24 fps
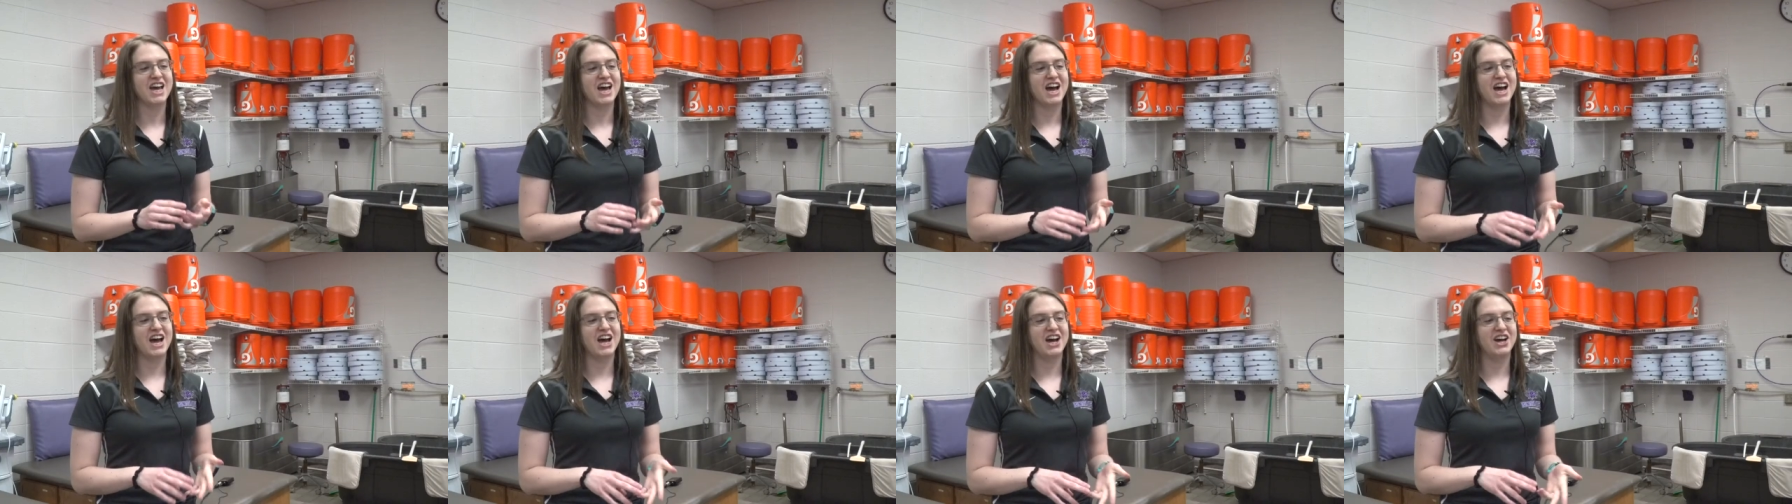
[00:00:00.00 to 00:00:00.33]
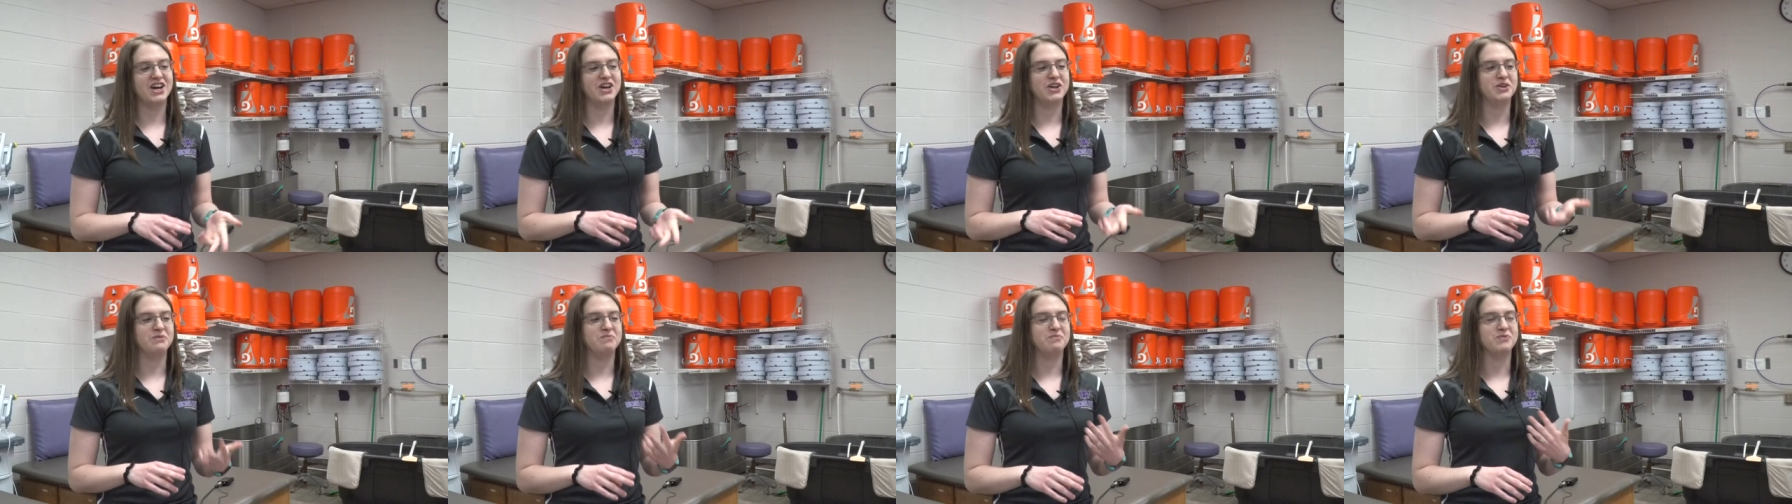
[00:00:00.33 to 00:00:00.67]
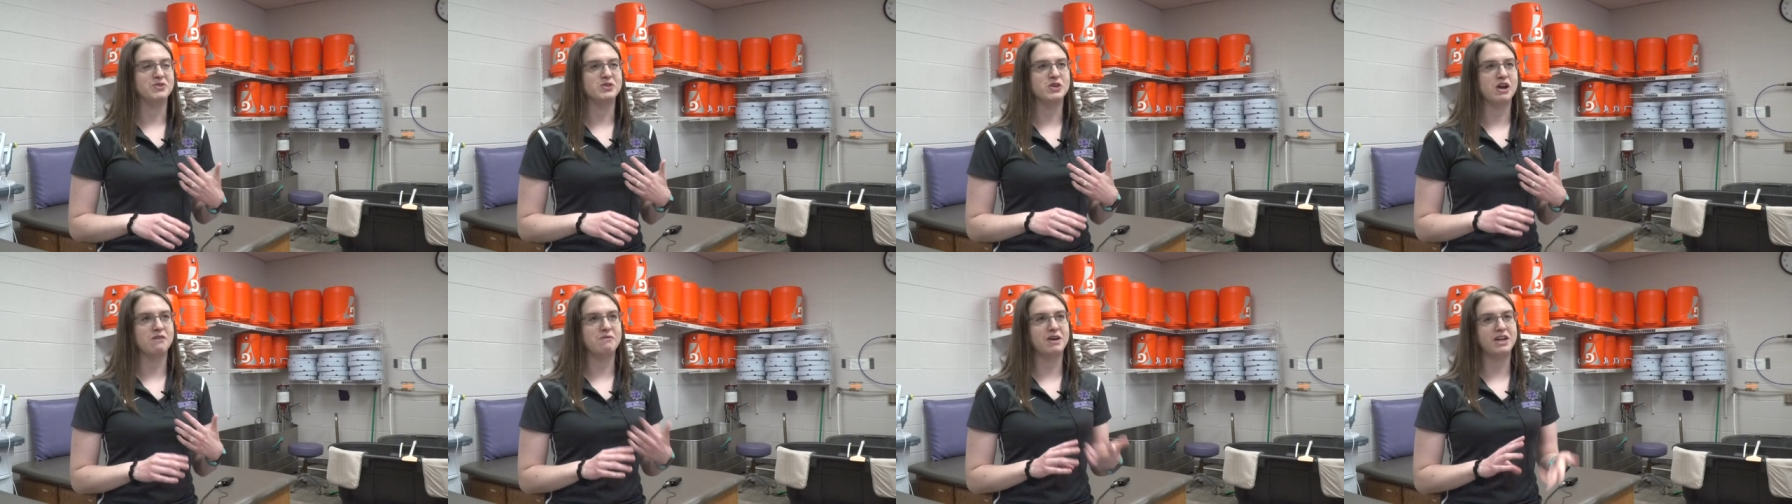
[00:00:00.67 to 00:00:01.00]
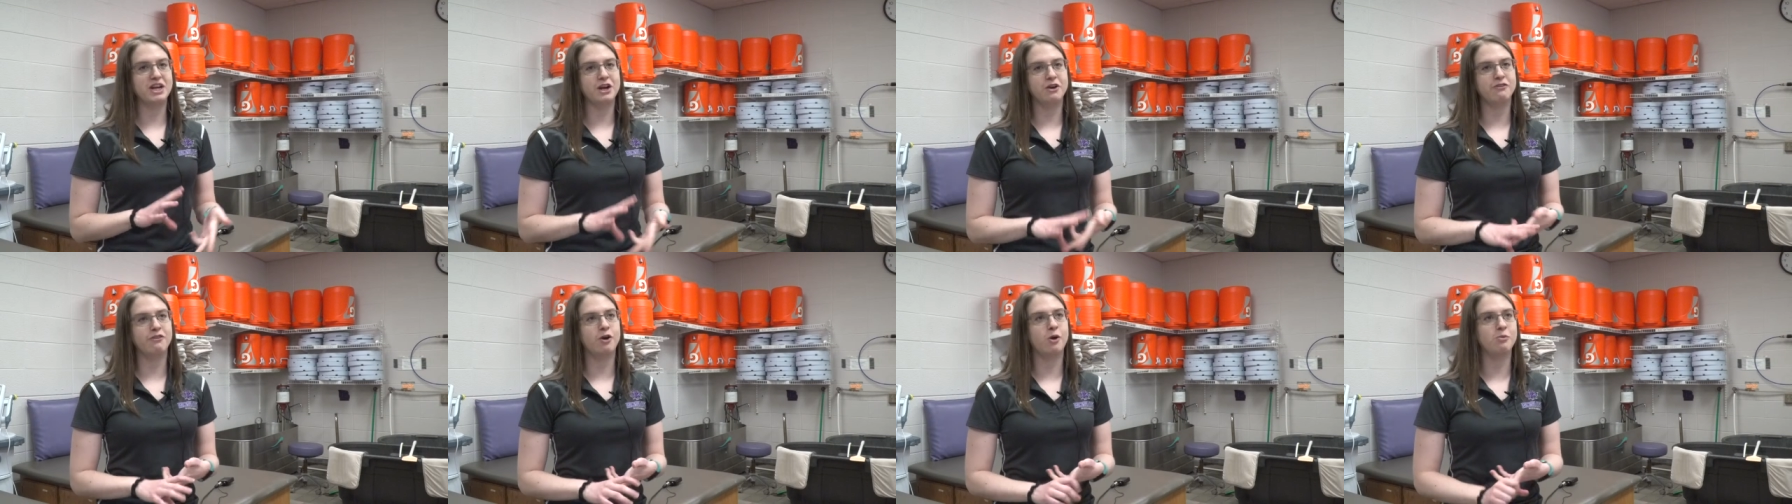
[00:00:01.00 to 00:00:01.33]
Um, so I've been
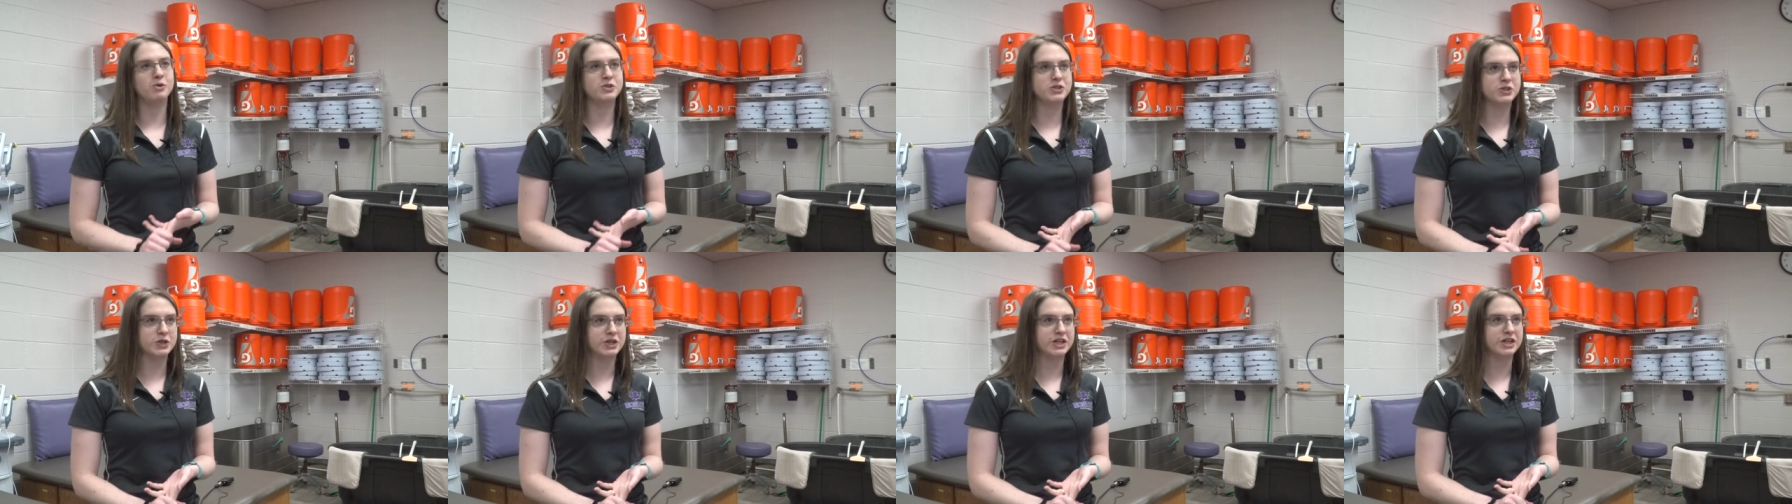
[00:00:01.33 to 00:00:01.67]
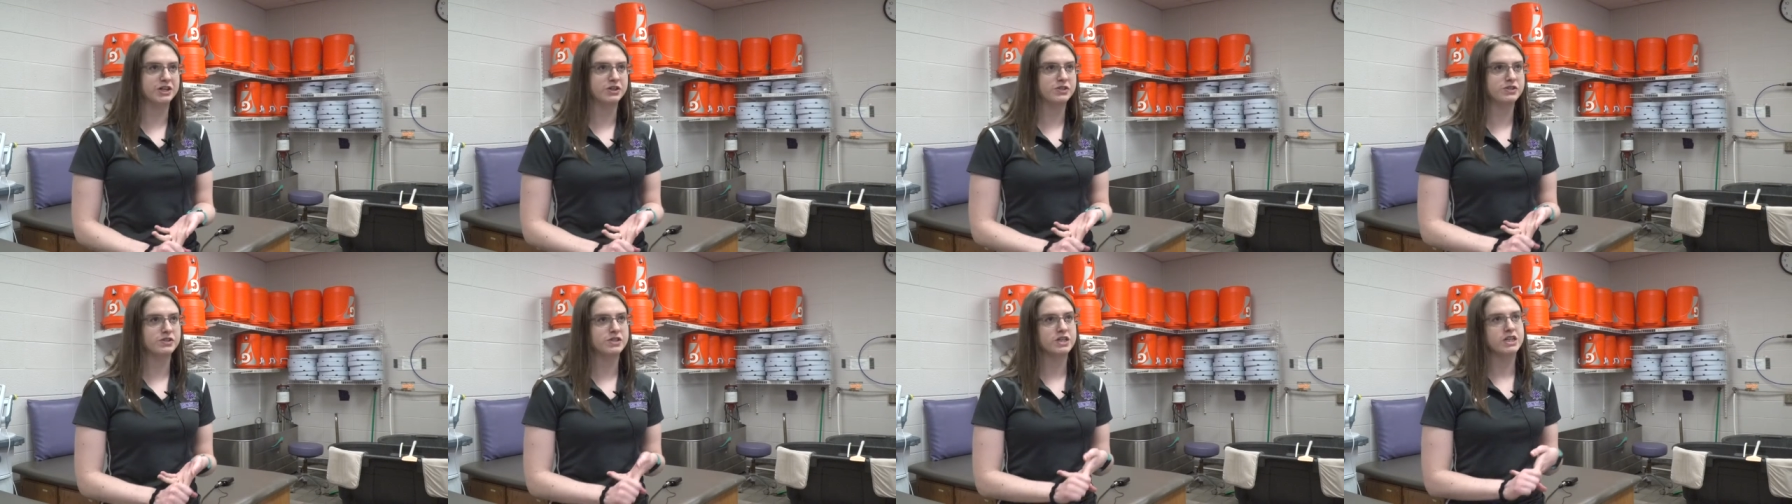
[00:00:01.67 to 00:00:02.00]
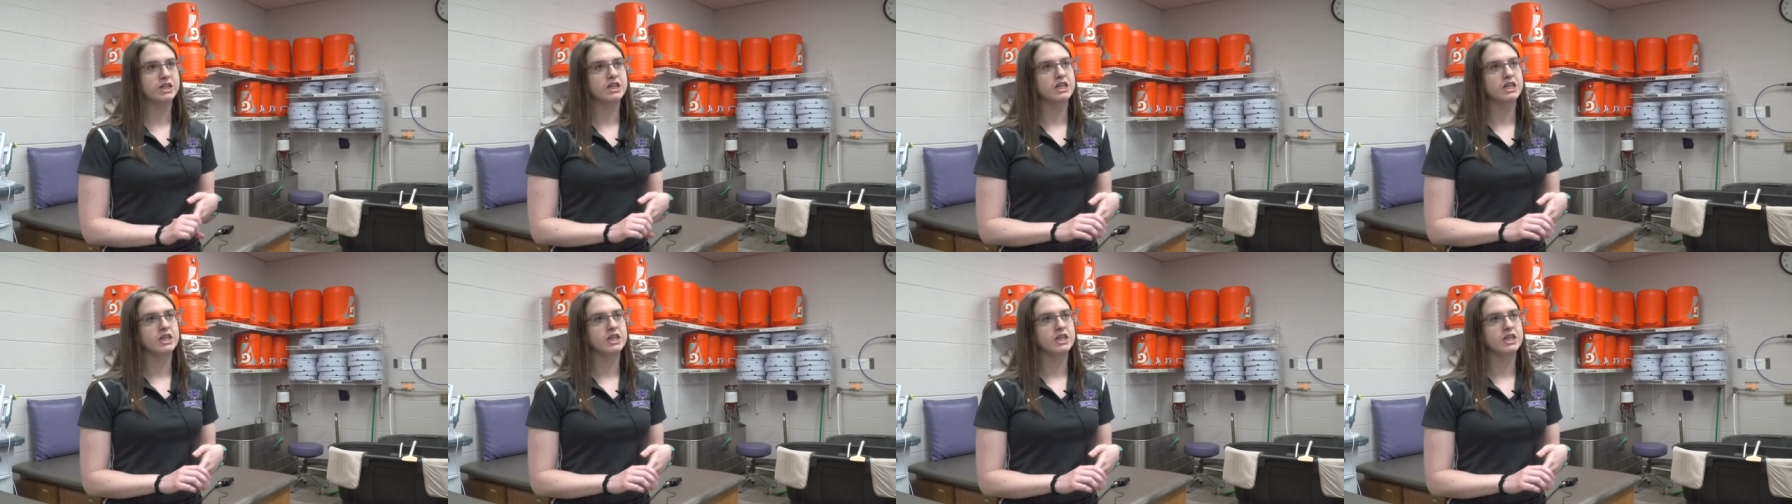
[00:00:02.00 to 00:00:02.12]
here for almost two years,